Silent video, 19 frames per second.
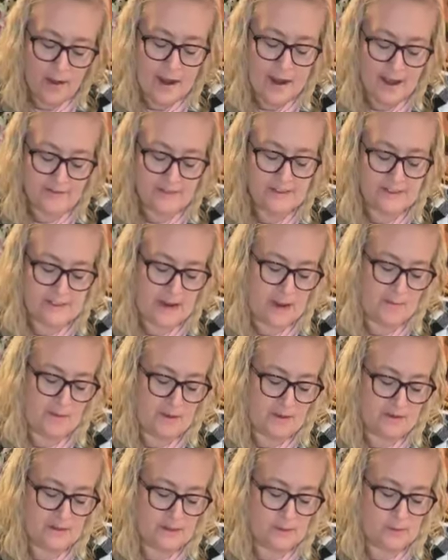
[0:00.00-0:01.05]
Although I have to say
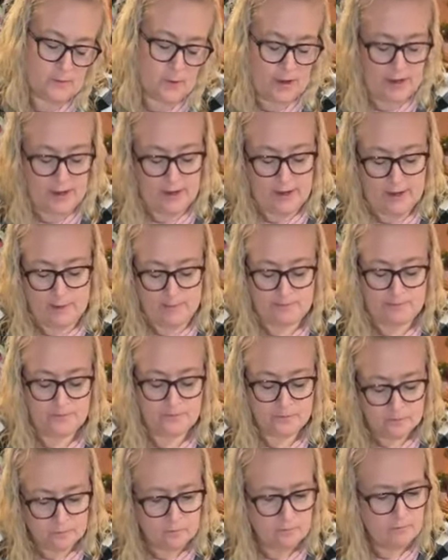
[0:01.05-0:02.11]
I'm a little disappointed in them.
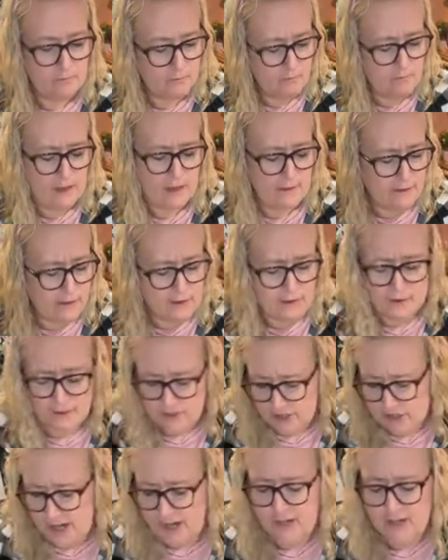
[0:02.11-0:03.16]

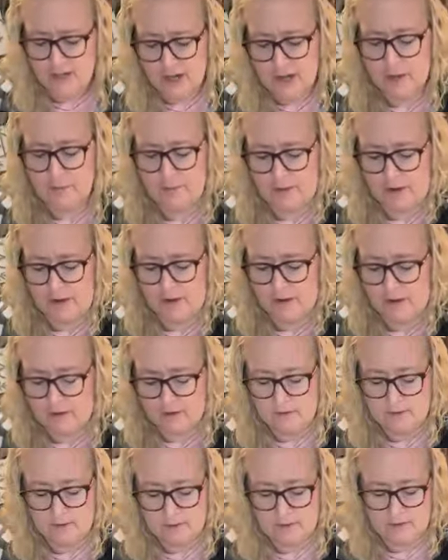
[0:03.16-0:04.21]
They're changing up
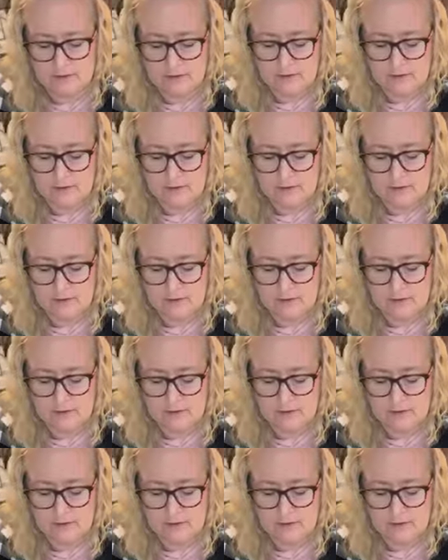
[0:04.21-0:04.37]
their,